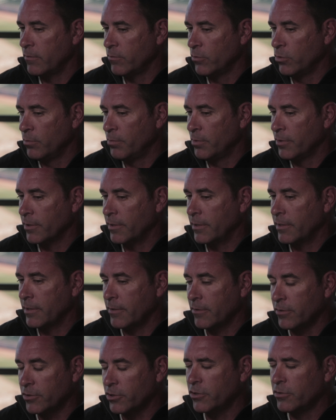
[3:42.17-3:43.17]
rule book,
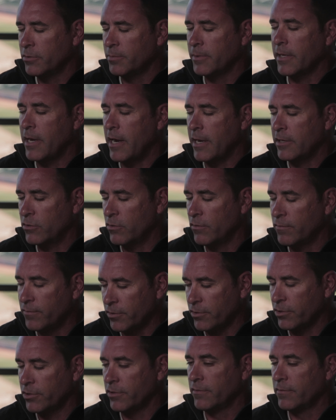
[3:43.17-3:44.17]
the high school
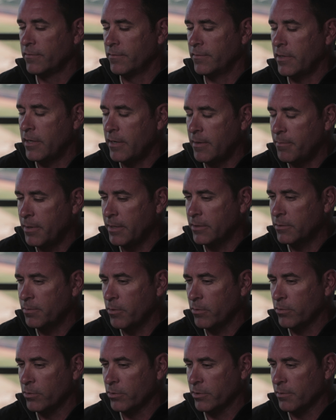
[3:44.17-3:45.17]
version of
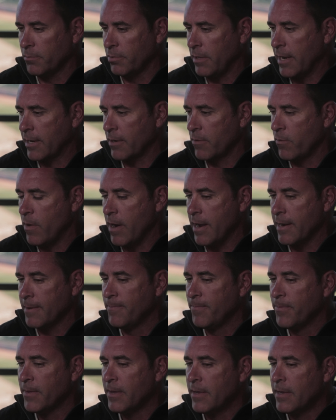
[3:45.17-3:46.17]
Baseball Rules in Black and White,
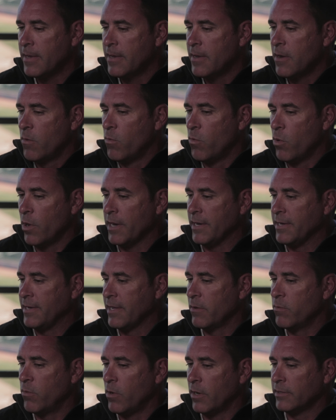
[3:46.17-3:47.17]
what it
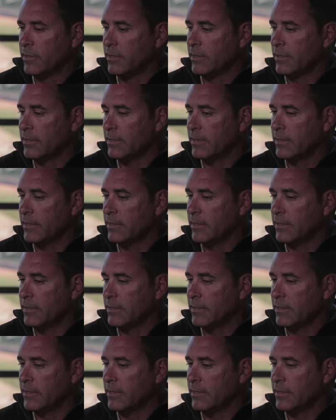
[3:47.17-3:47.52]
did was